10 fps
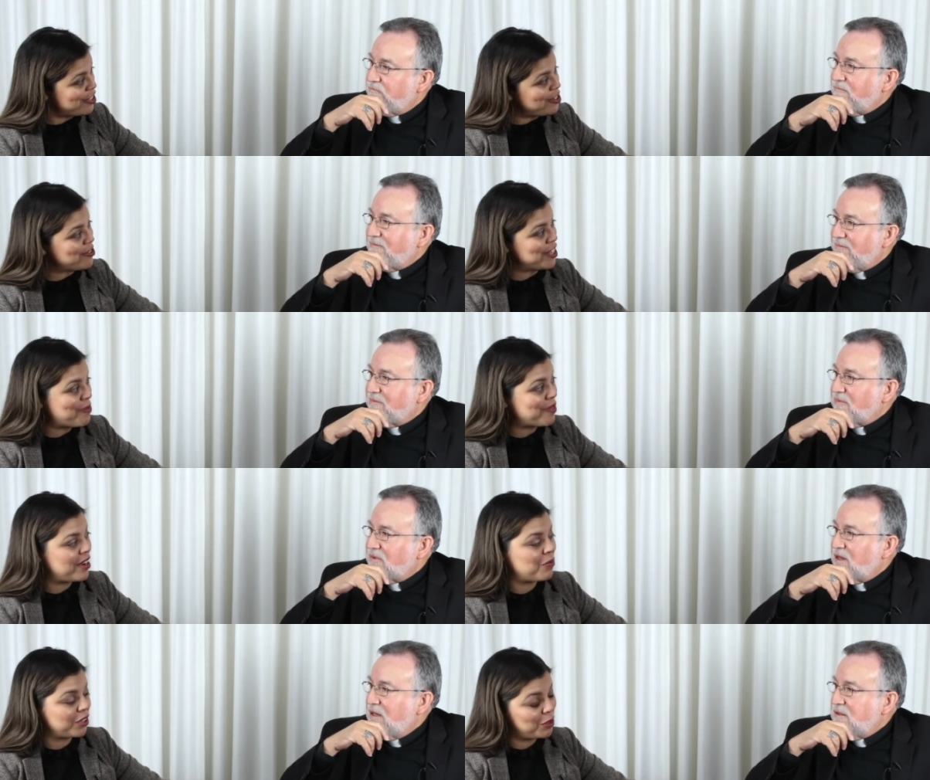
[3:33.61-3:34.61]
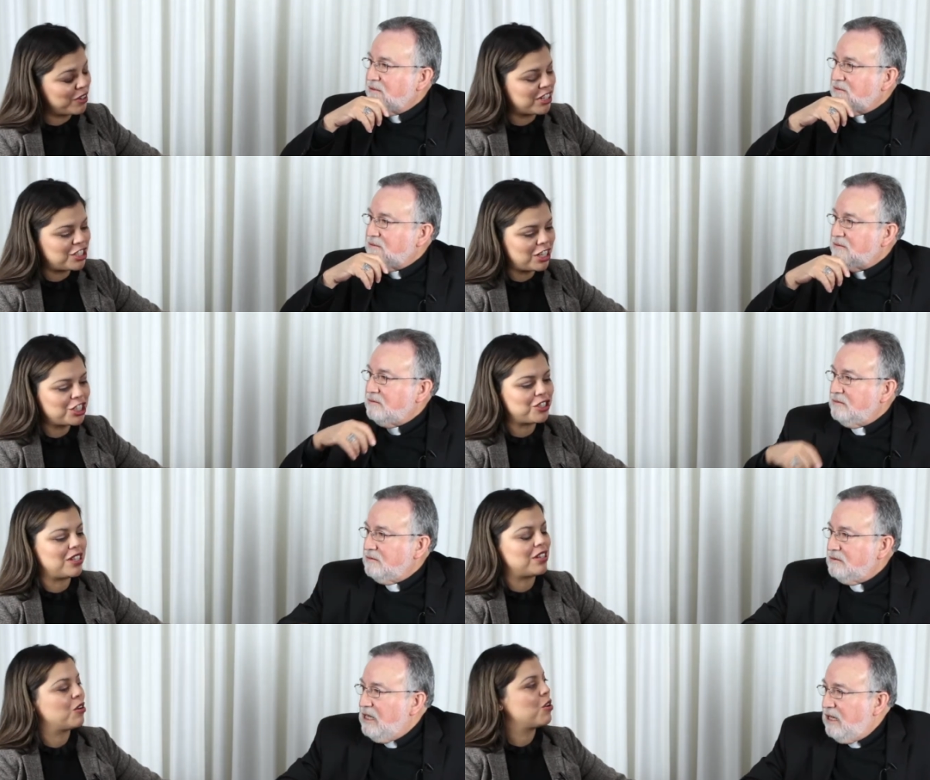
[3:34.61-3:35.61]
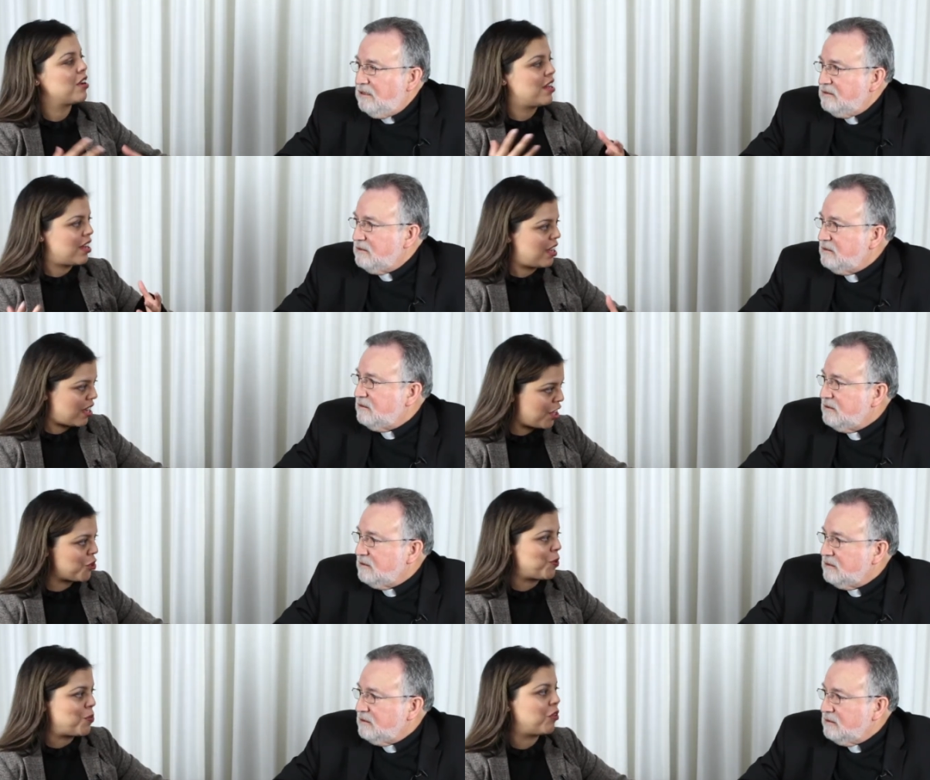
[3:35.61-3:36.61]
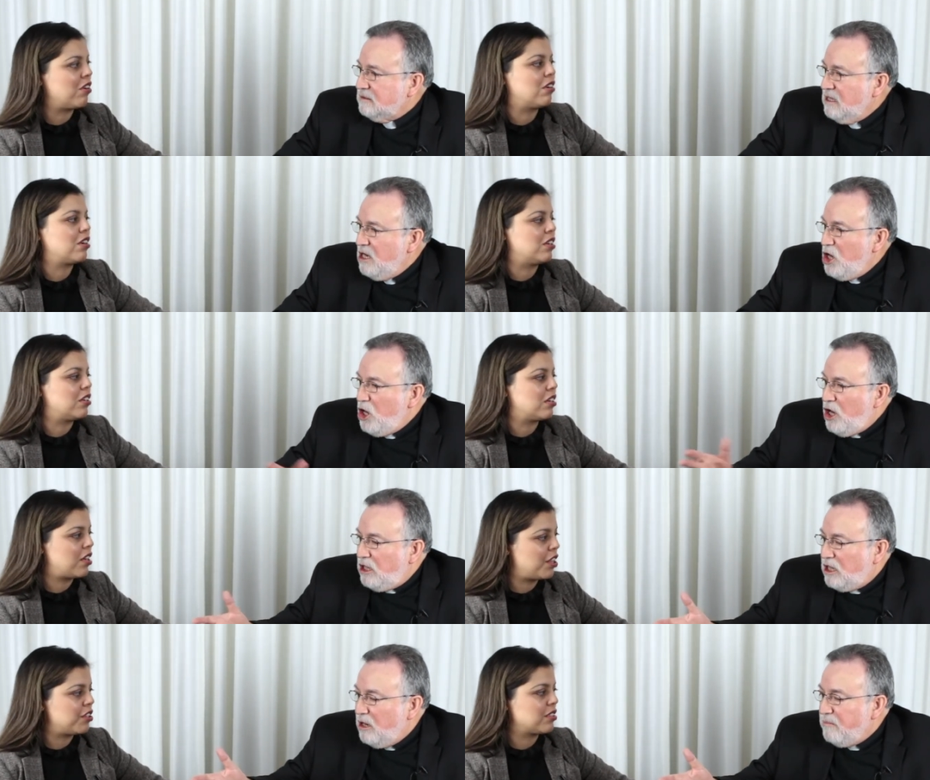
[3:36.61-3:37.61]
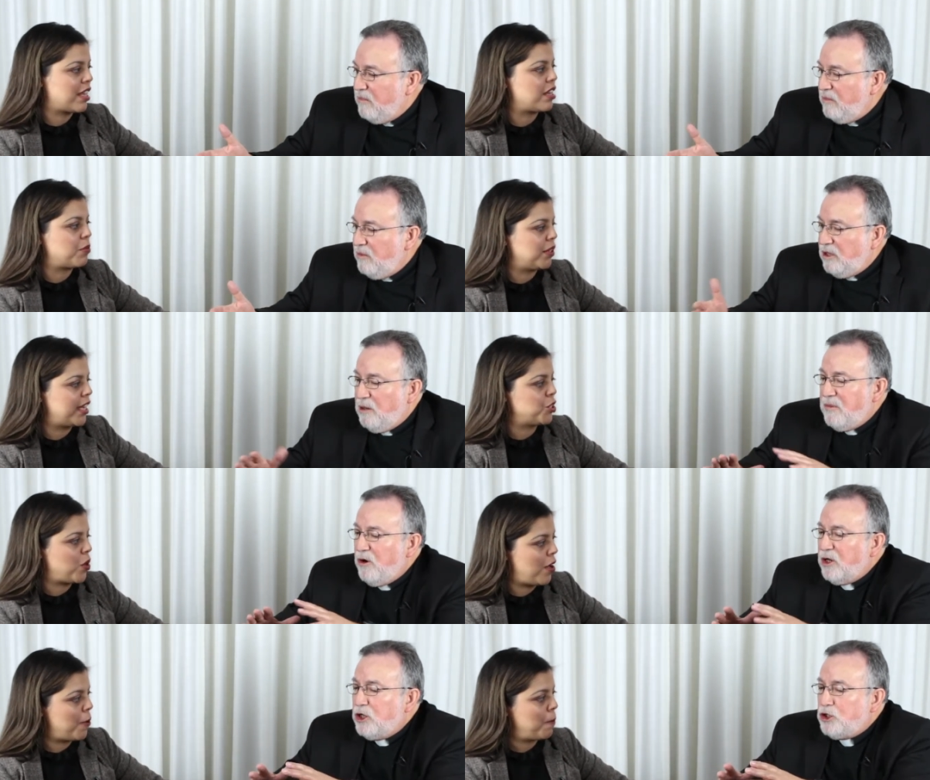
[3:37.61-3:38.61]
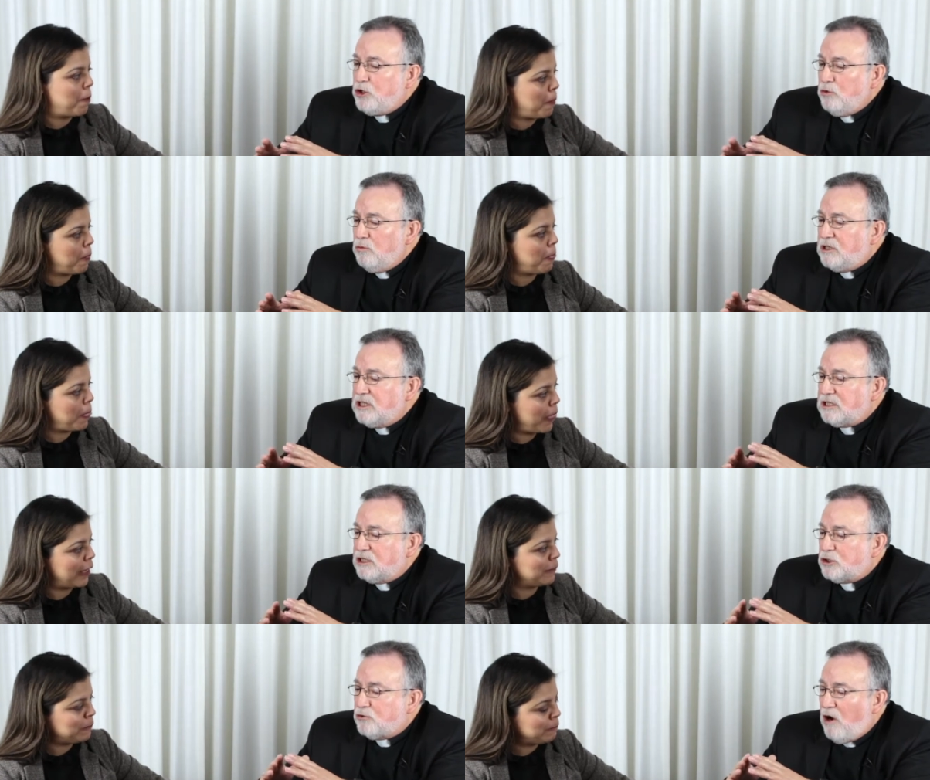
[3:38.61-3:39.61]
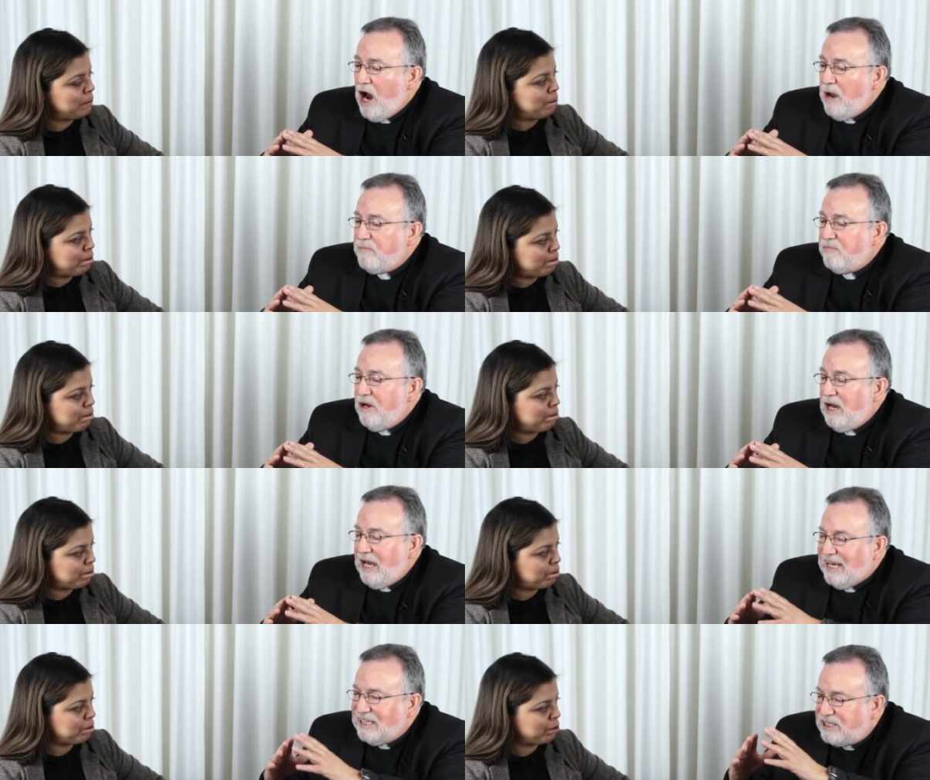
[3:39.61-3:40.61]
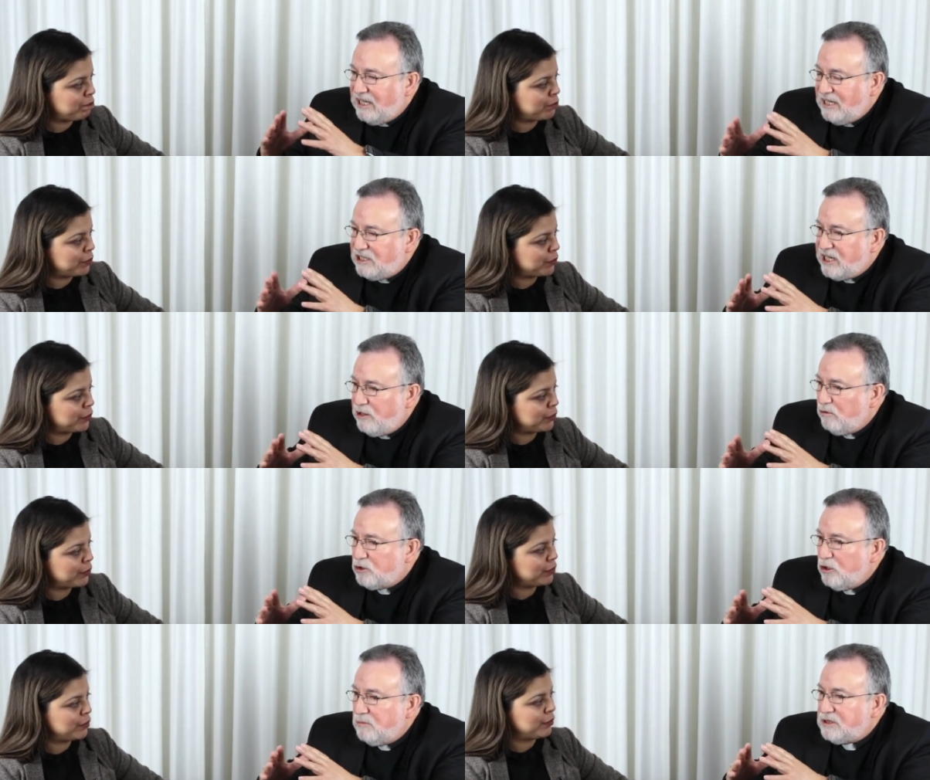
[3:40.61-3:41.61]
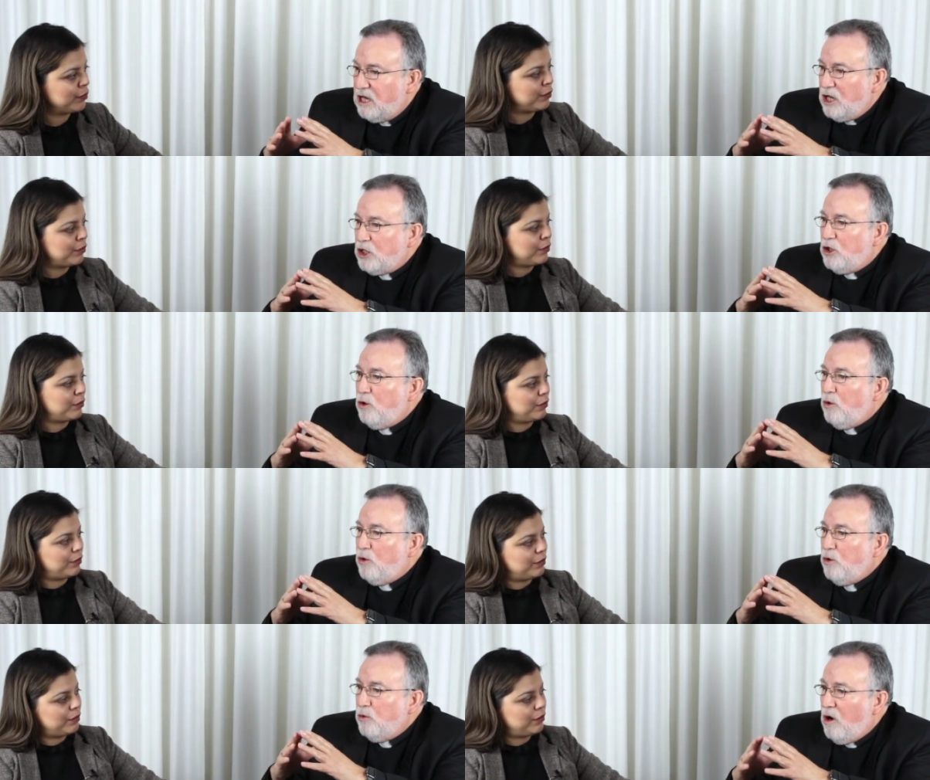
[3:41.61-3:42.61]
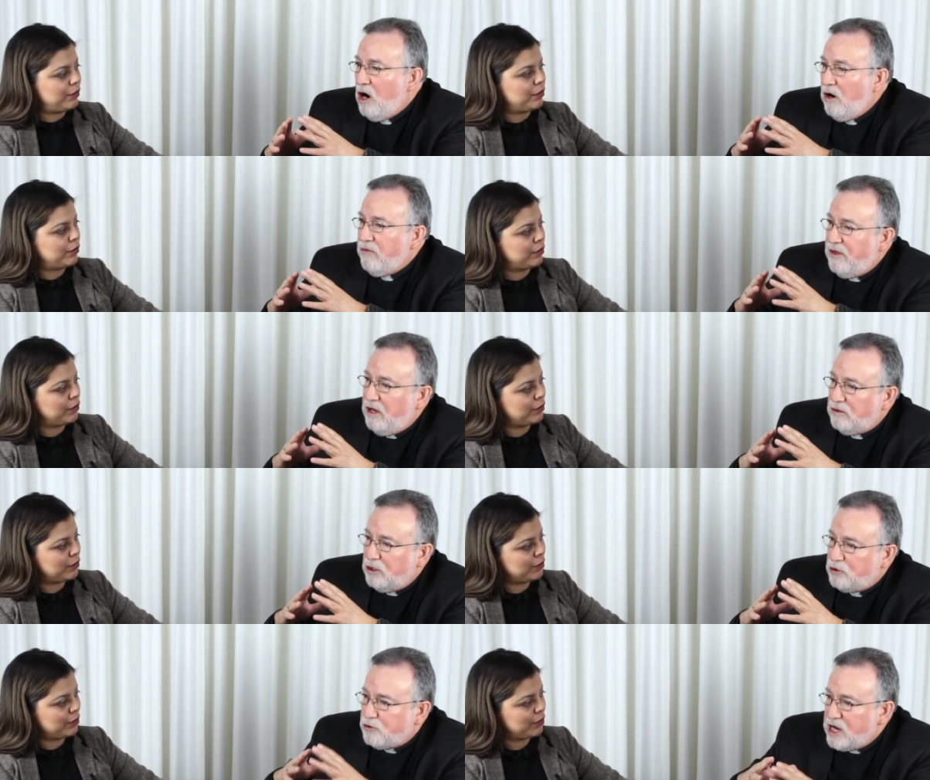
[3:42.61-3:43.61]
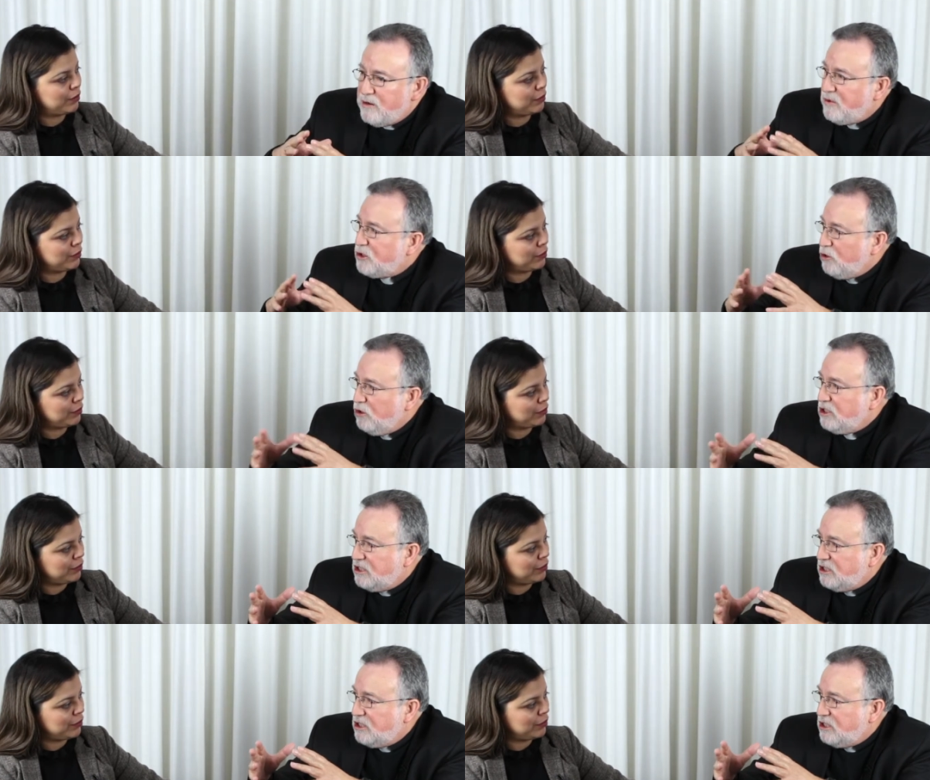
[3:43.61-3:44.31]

Speaker 1: new temp- uh, preliminary injunction, yeah other people are, are others can can apply. Now, Miriam, well.
Speaker 2: could you just describe uh, in in general terms, you know, who are the the dreamers or the